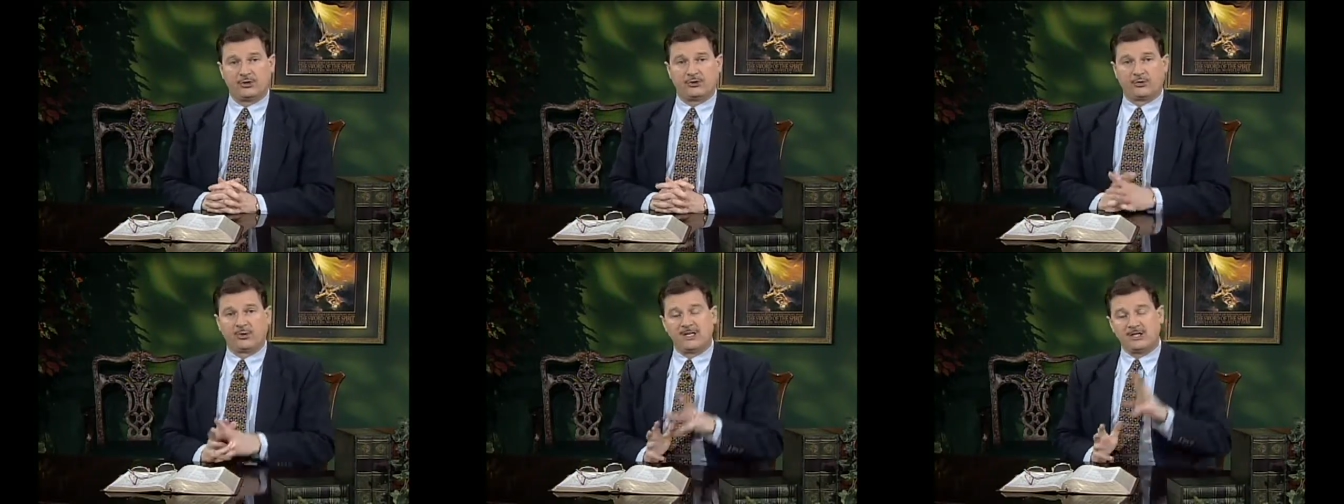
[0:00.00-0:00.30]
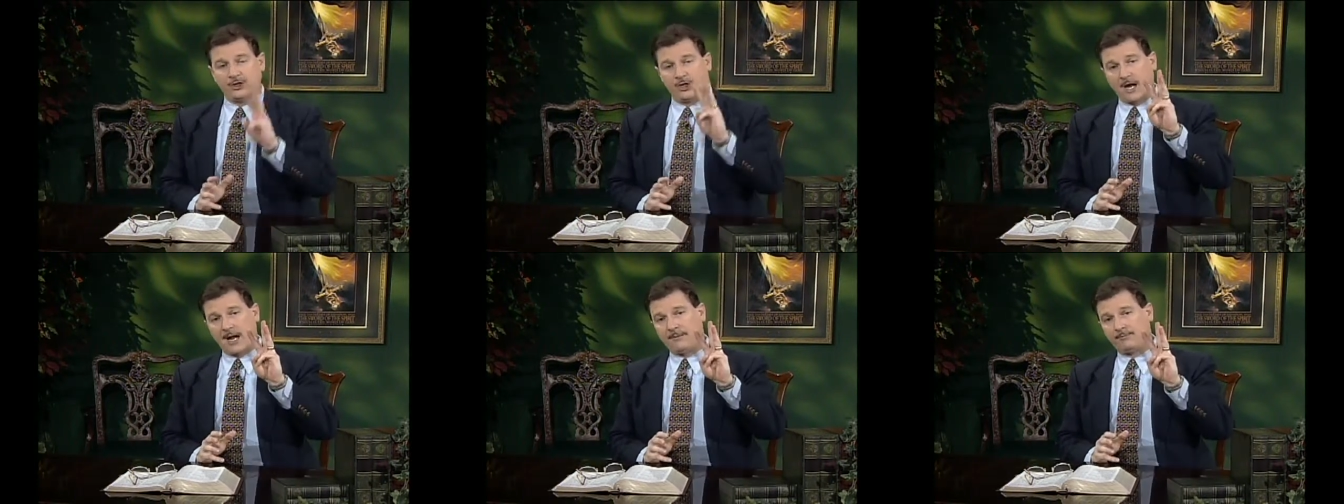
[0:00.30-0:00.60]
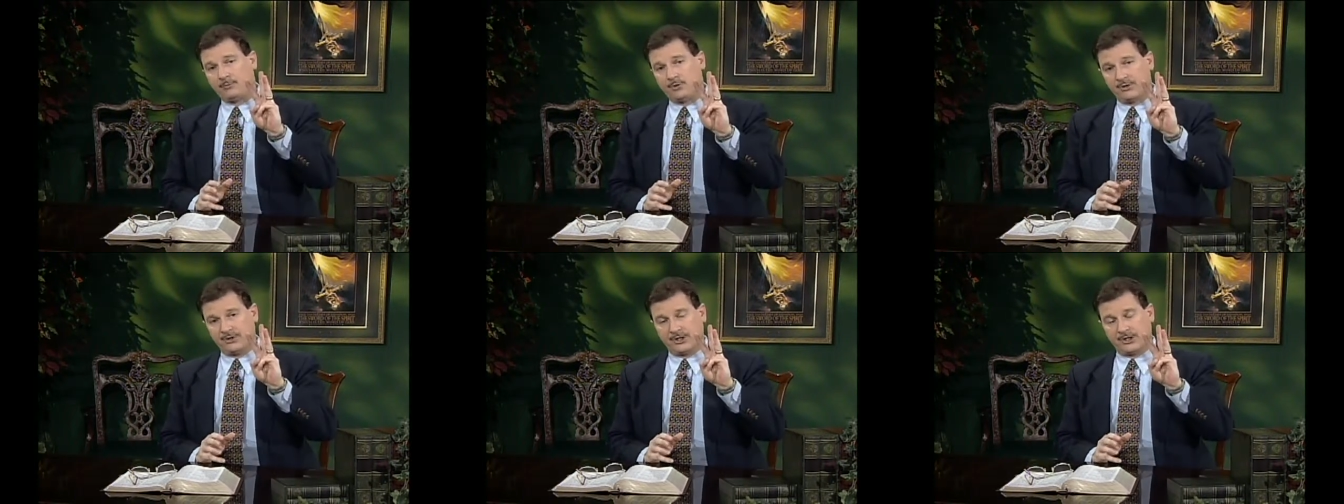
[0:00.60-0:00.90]
three
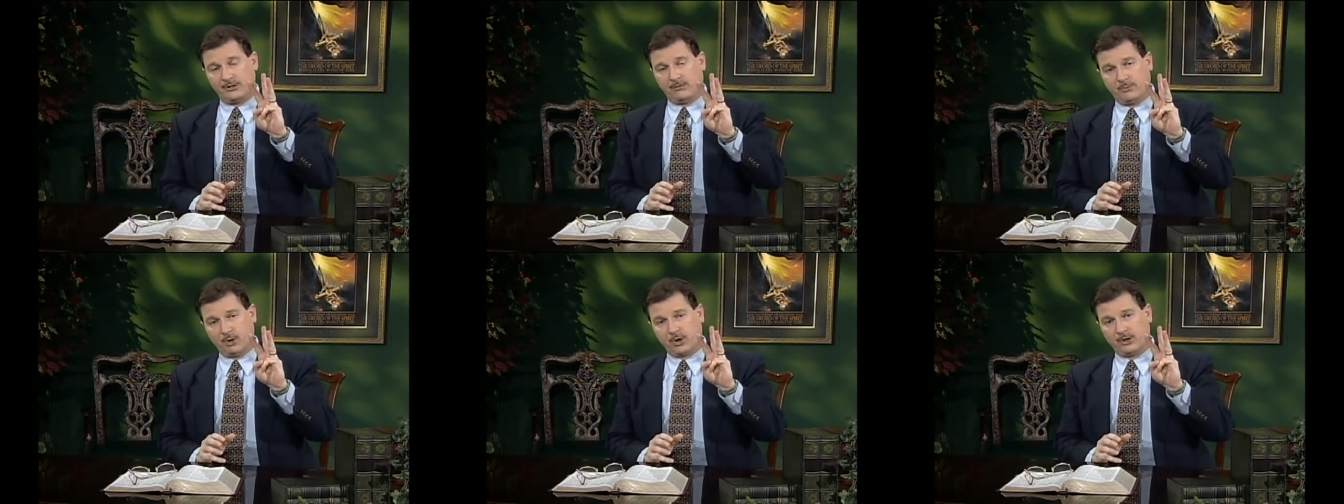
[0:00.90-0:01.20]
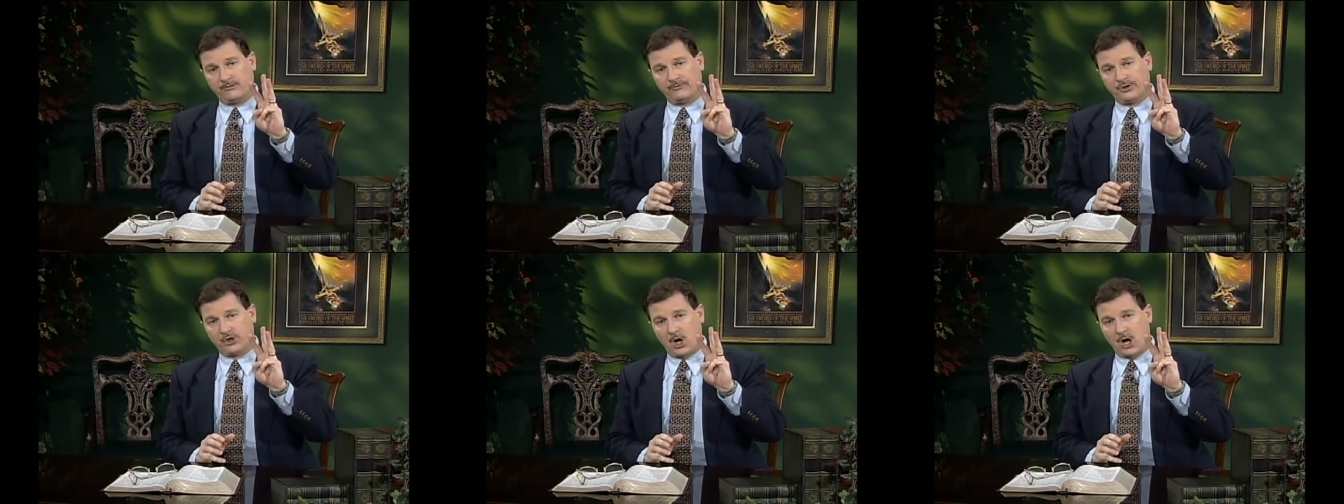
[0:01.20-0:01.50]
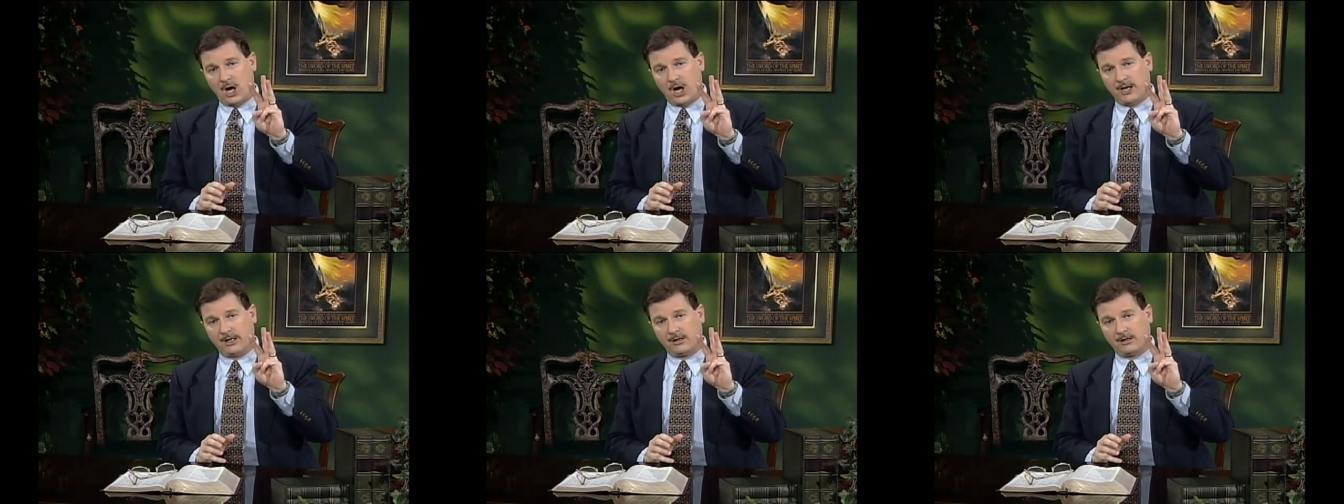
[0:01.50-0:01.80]
chapters in the book of
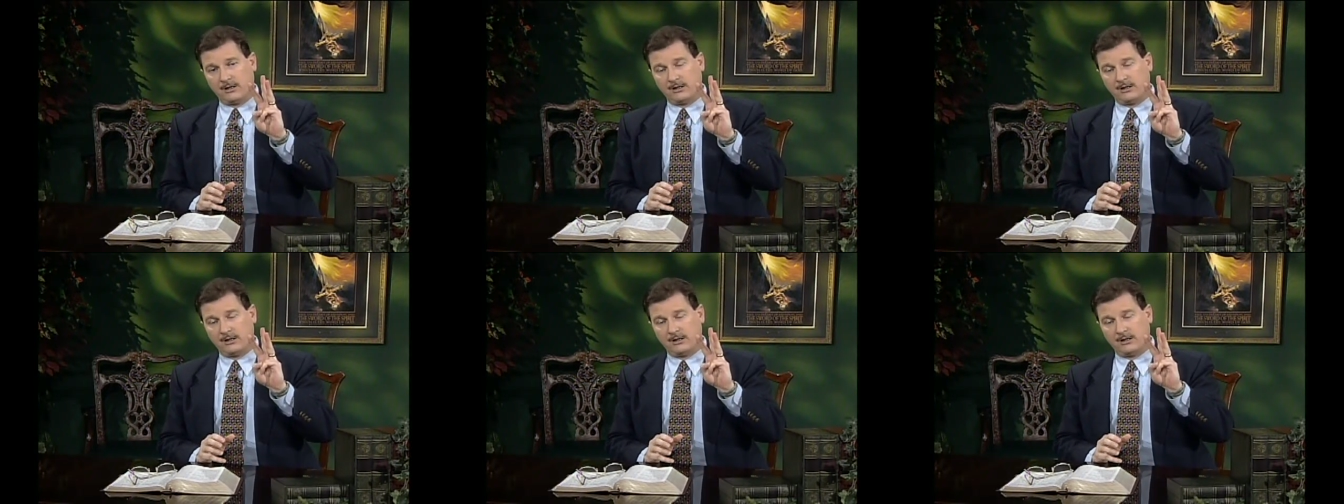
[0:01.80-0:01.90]
John